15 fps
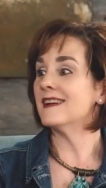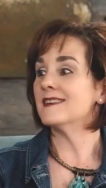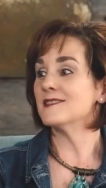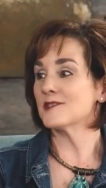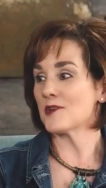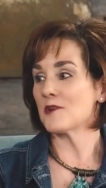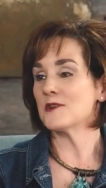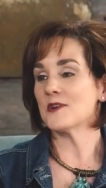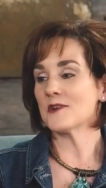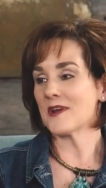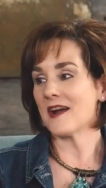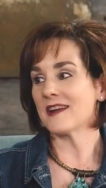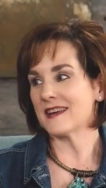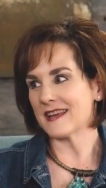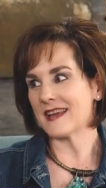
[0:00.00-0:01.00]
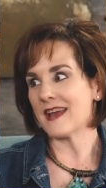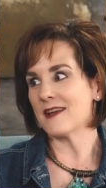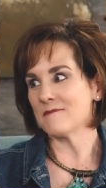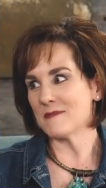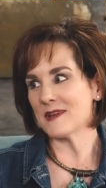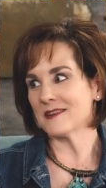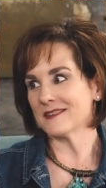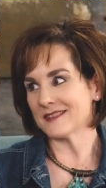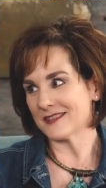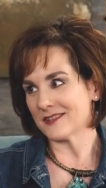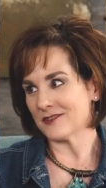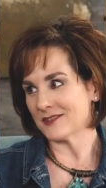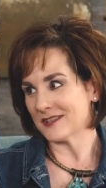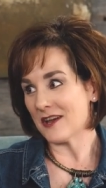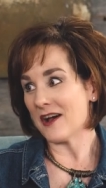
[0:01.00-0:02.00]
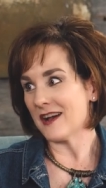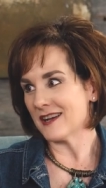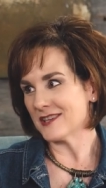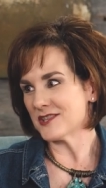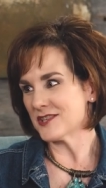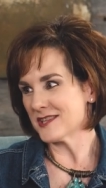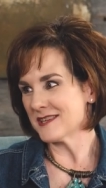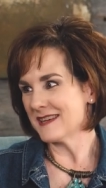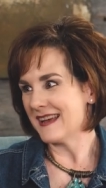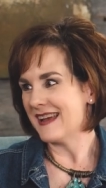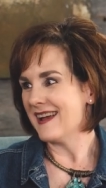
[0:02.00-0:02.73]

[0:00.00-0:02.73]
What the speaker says: So you kind of gave me a little nudge.